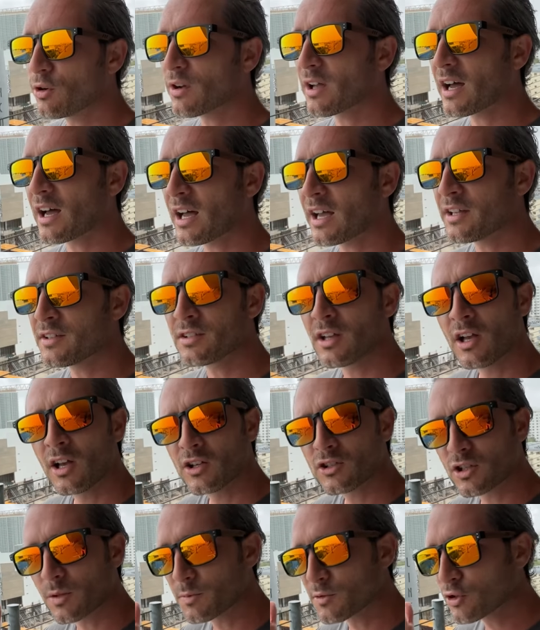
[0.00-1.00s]
guys.
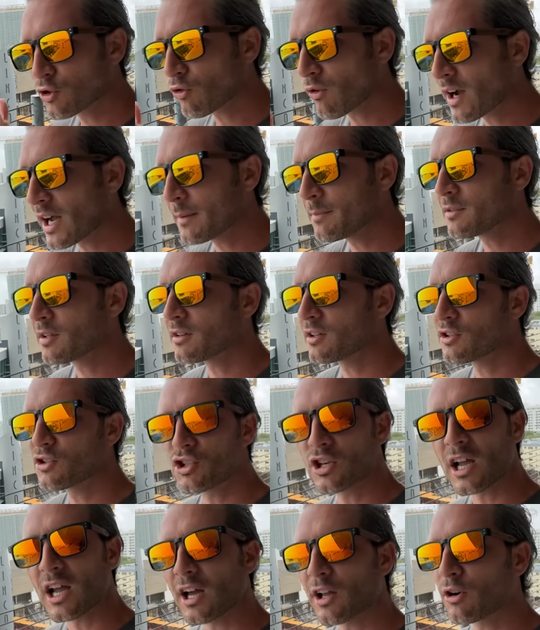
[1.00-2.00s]
Subscribe to the
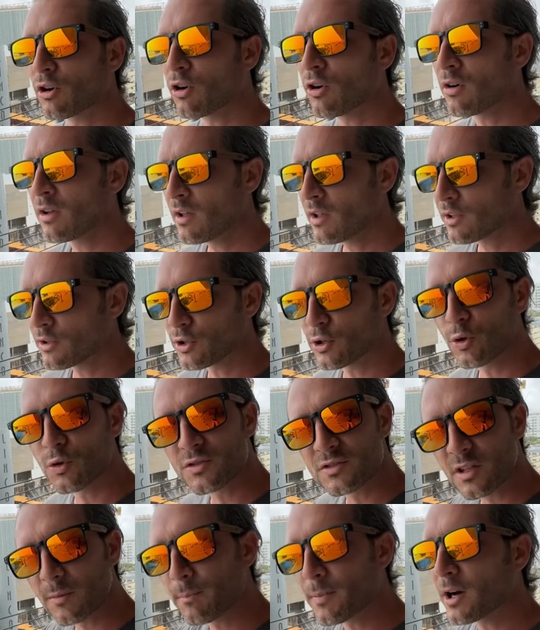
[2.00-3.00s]
channel.
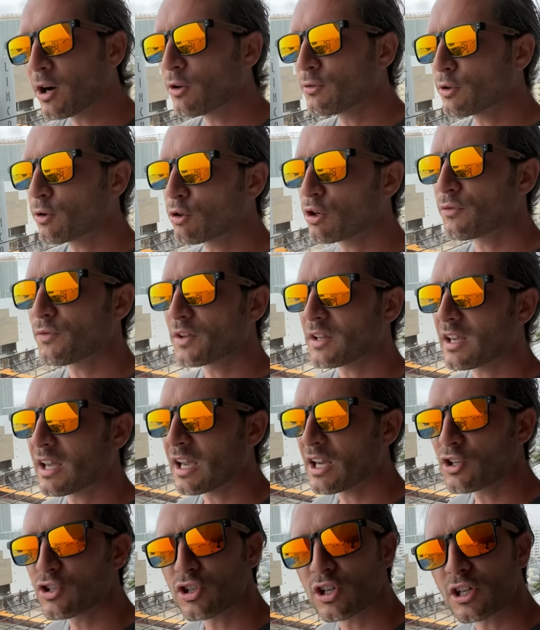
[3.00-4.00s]
Use the bell
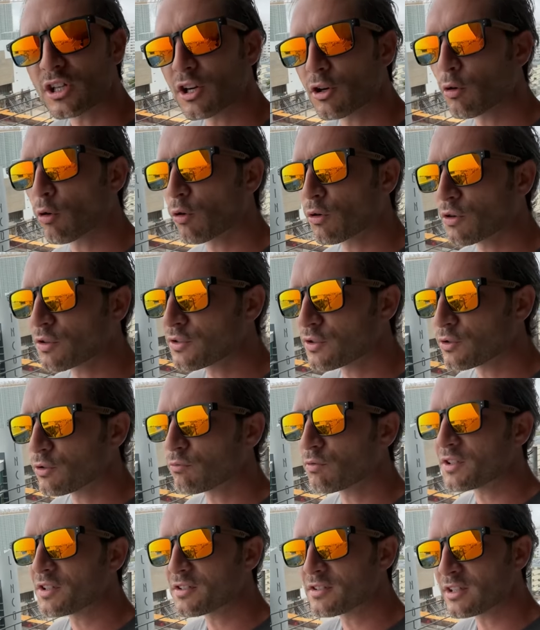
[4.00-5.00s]
notification in order to
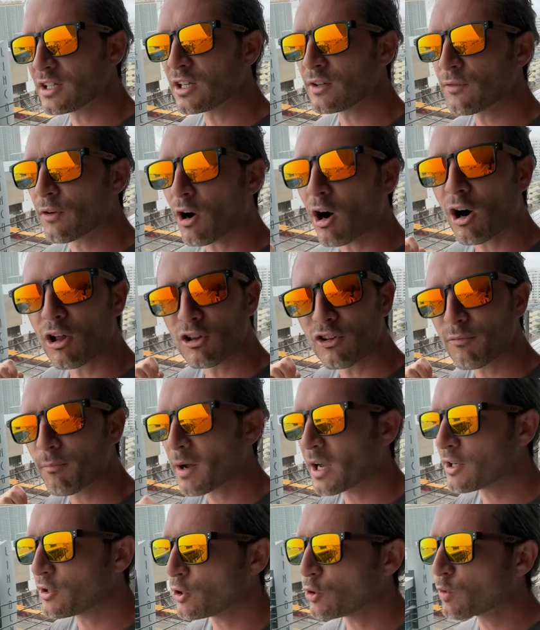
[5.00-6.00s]
receive all of
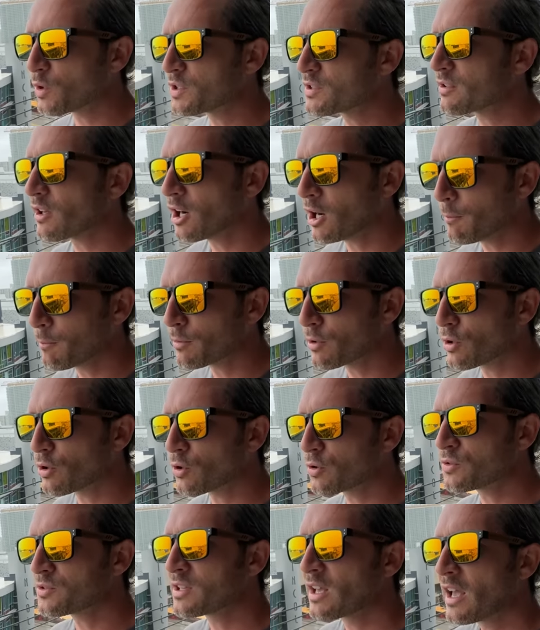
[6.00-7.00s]
my newest
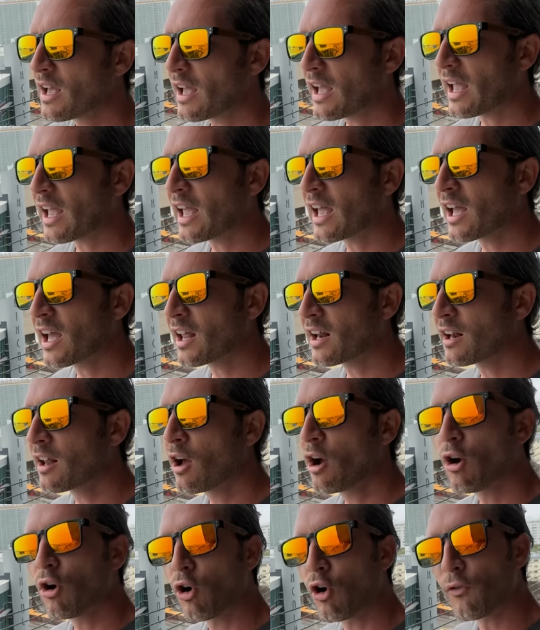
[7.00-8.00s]
uploads. And
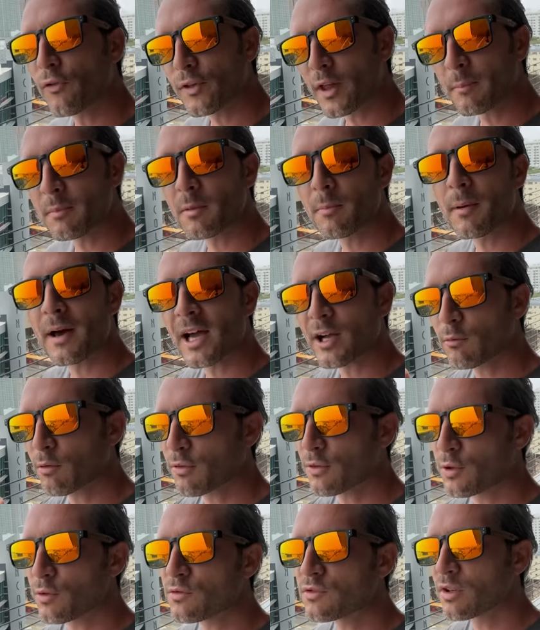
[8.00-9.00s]
hopefully I'll be back
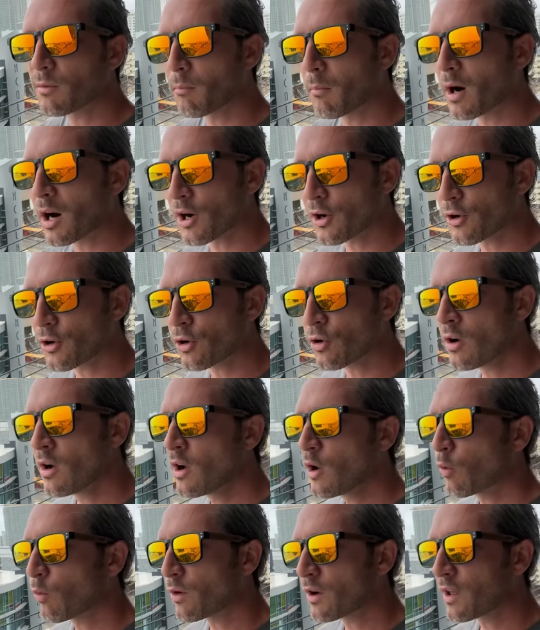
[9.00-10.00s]
with you tomorrow
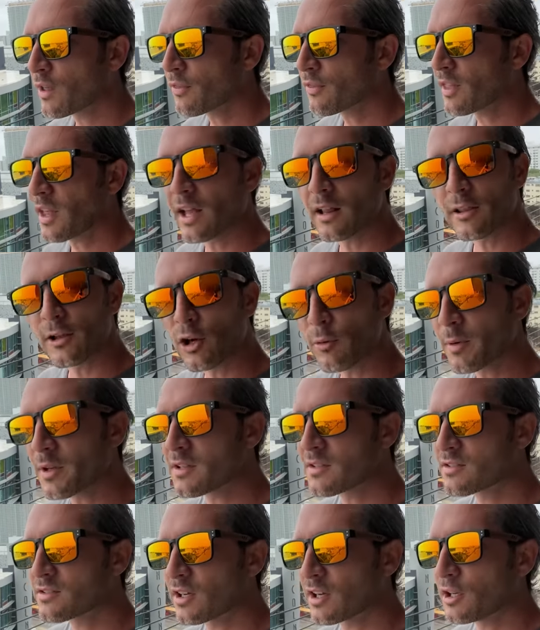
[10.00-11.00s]
with a little bit
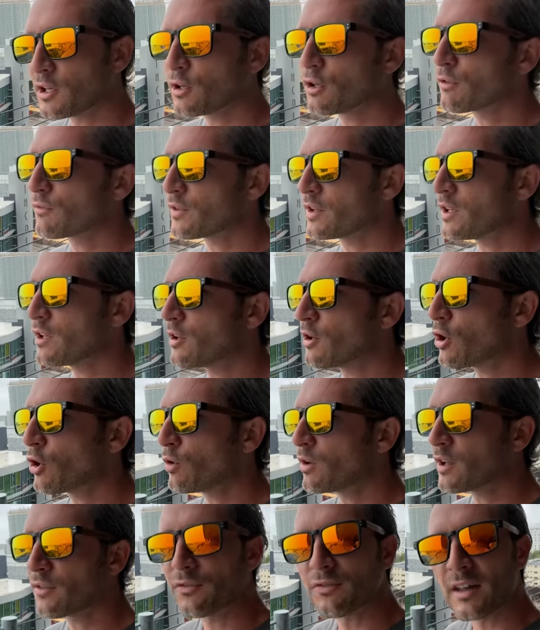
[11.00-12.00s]
sunnier video,
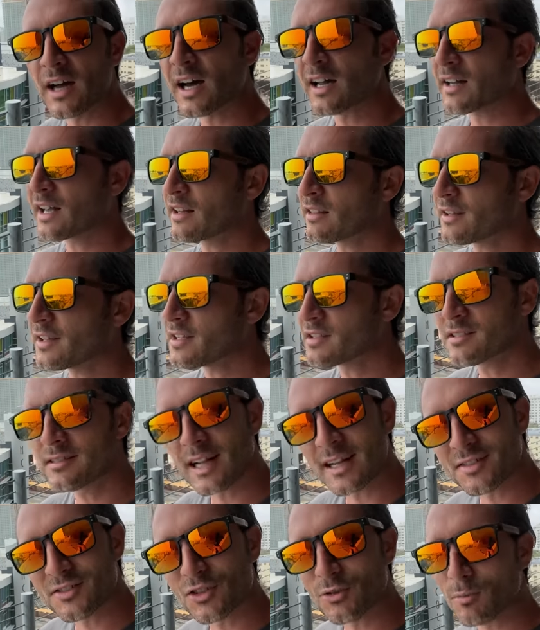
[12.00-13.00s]
if not, at least
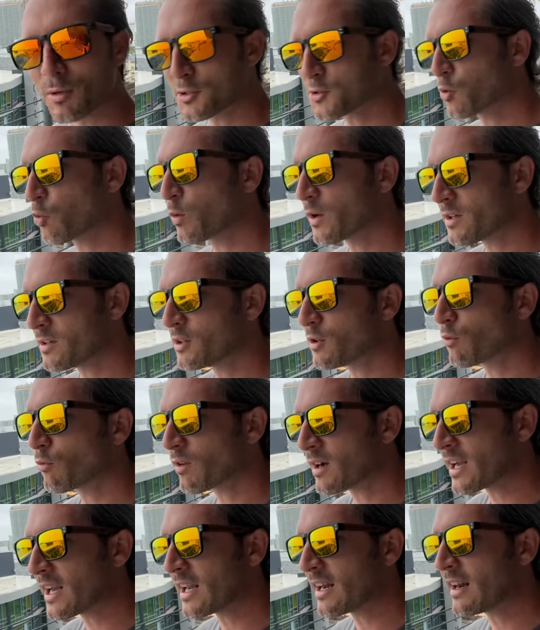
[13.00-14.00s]
not so much wind and
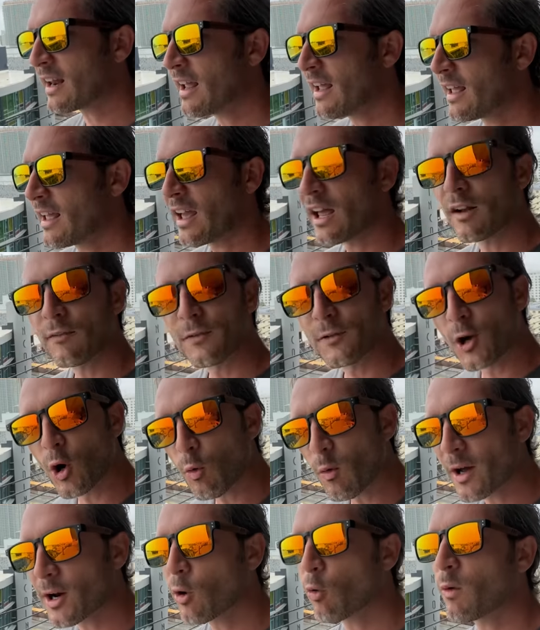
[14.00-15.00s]
rain. And if you don't
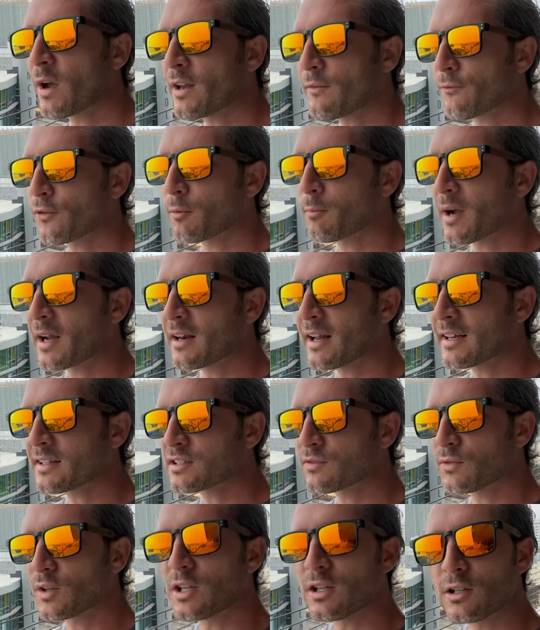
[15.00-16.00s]
want to wait for my
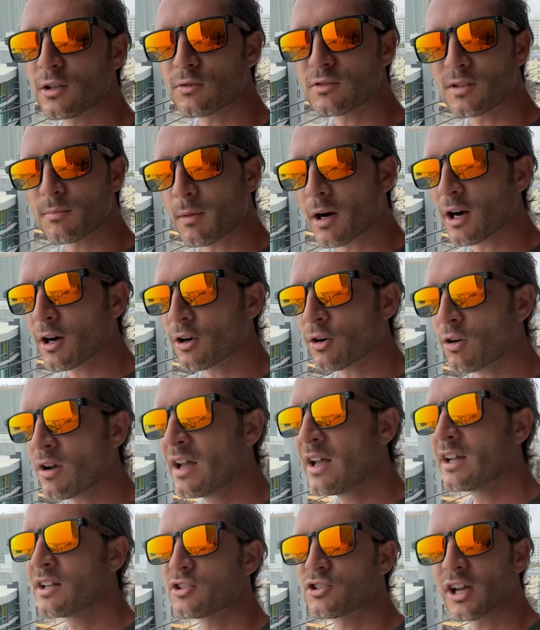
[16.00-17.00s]
next video tomorrow,
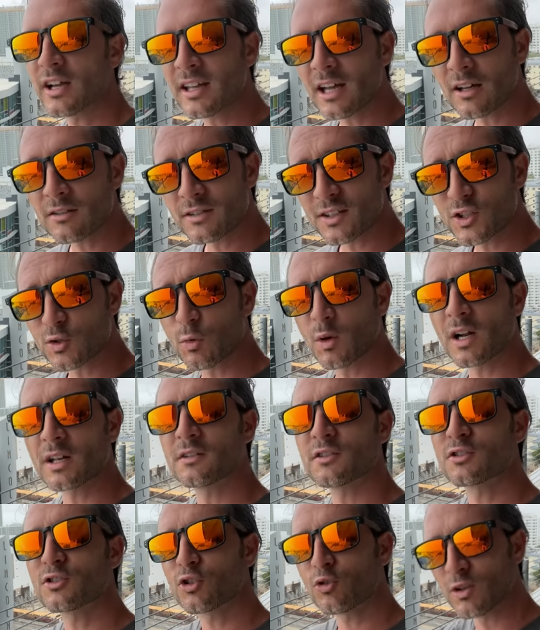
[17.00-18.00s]
check out this one on
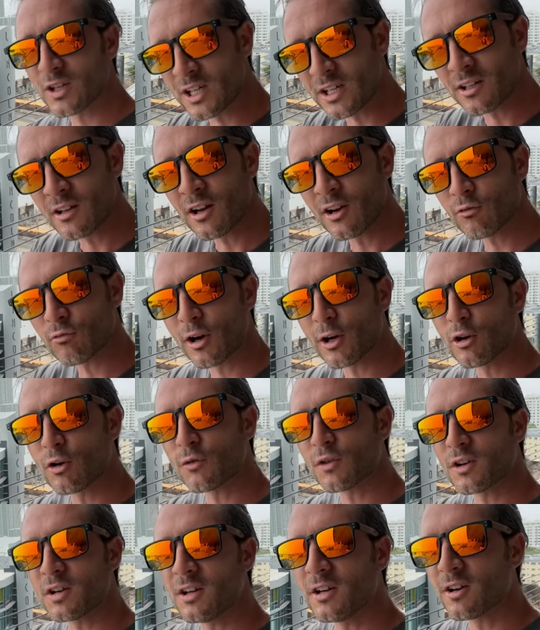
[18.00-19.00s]
the screen right
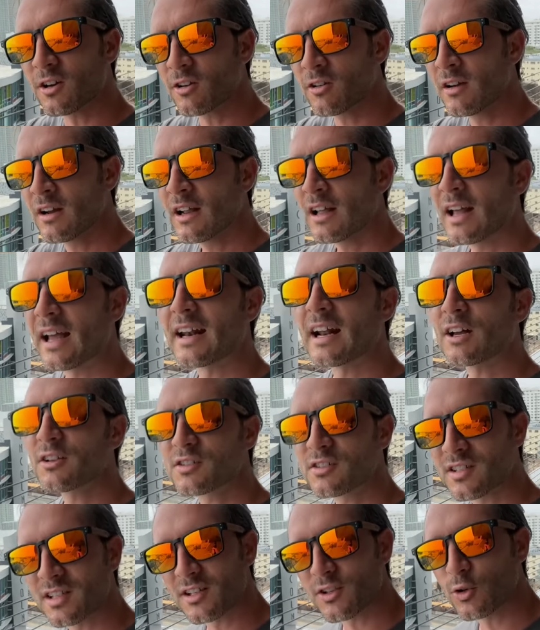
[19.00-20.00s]
over here, and I'll
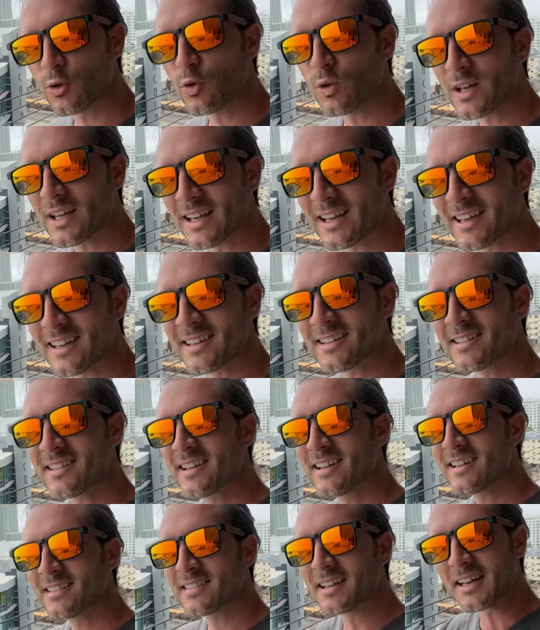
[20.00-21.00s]
see you in
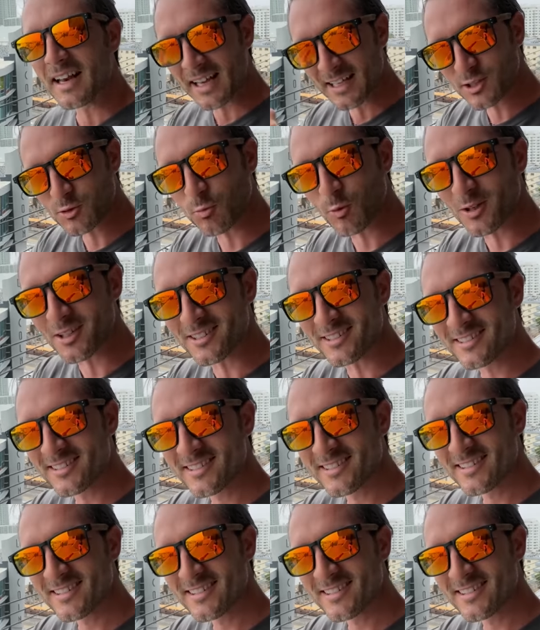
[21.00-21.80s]
the next one.